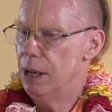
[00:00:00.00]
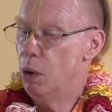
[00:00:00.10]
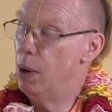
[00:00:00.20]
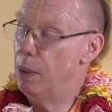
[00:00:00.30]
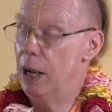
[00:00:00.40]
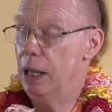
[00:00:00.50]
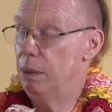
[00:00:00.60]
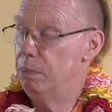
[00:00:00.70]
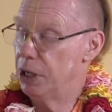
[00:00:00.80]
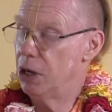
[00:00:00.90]

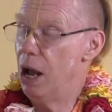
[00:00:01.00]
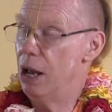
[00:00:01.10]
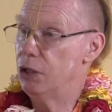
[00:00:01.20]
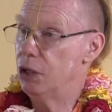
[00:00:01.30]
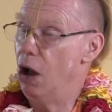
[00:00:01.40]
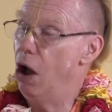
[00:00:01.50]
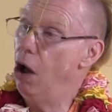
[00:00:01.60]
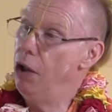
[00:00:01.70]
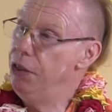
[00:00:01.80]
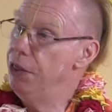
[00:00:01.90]
well, because
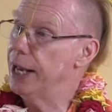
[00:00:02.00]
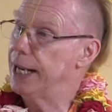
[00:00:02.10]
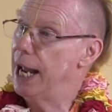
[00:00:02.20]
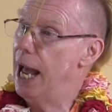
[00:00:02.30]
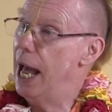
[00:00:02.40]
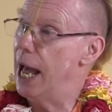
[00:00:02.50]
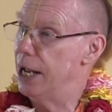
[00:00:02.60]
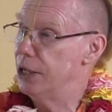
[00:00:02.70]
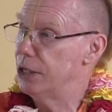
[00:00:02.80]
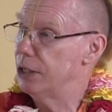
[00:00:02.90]
on the
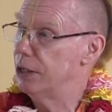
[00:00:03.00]
cart,